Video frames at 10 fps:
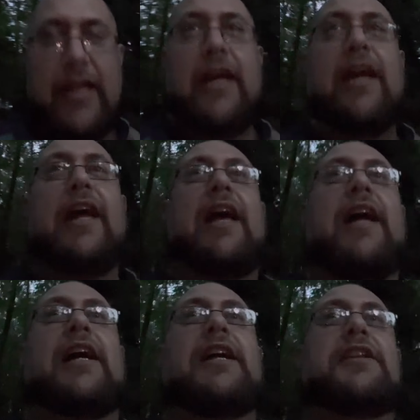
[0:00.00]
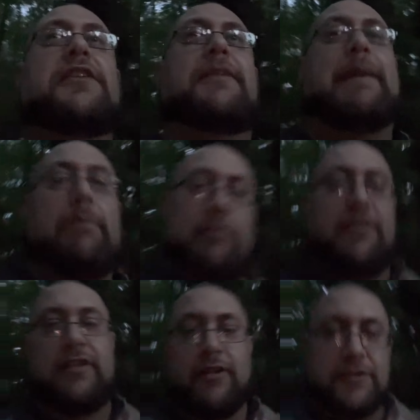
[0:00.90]
and the people,
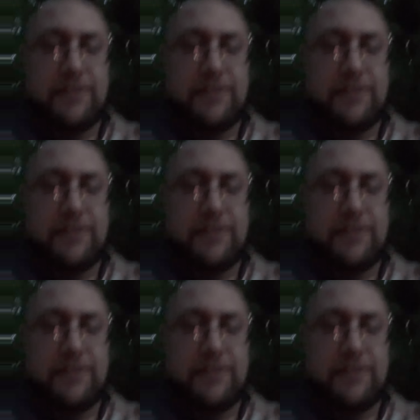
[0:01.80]
the